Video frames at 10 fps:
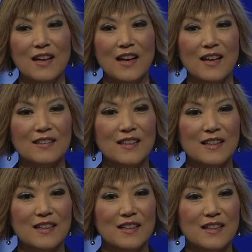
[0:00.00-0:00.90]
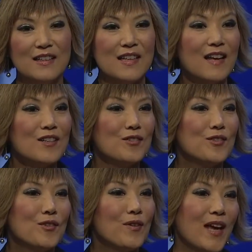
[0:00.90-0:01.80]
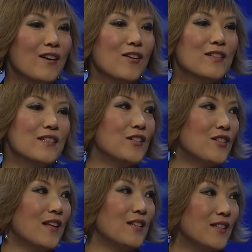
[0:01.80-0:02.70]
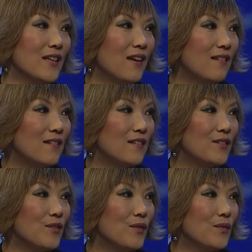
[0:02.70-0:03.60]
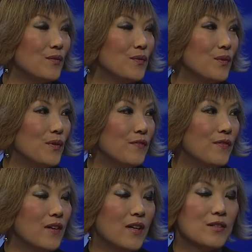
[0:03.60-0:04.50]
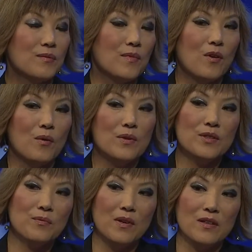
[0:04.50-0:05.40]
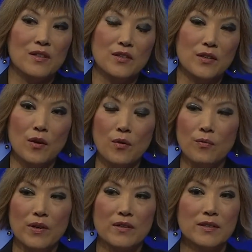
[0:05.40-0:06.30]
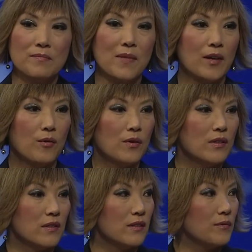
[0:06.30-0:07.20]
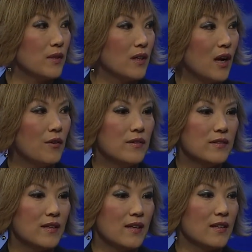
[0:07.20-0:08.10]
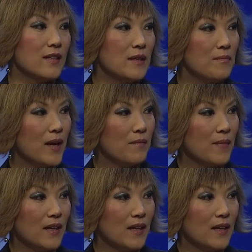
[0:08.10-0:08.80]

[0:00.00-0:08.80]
And in the end, you still cannot stitch that together. So if the customer always wanted to know, where's my order, how is that going to impact my